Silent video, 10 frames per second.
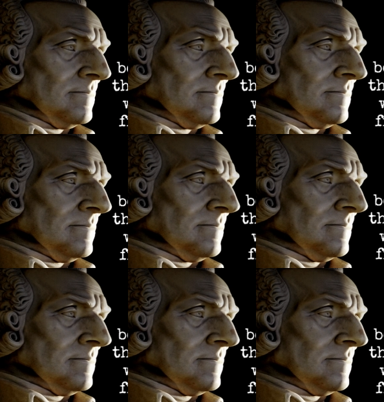
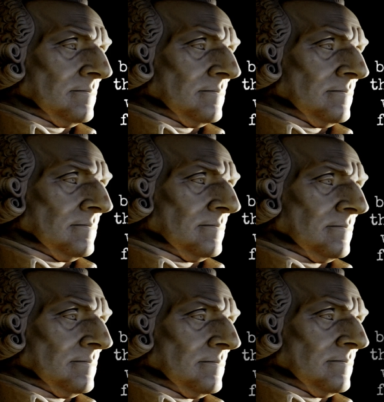
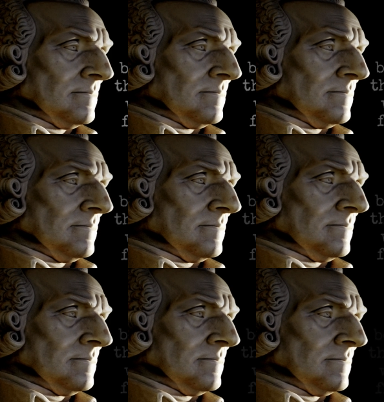
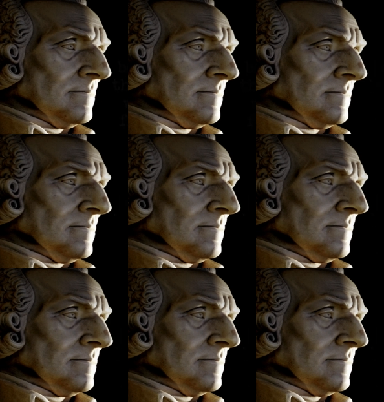
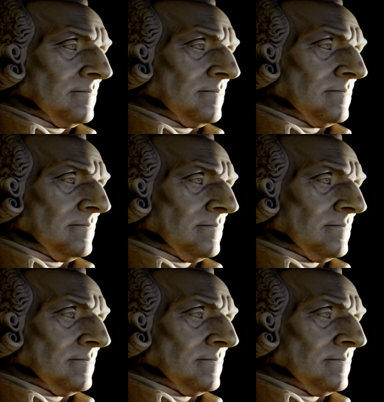(silence)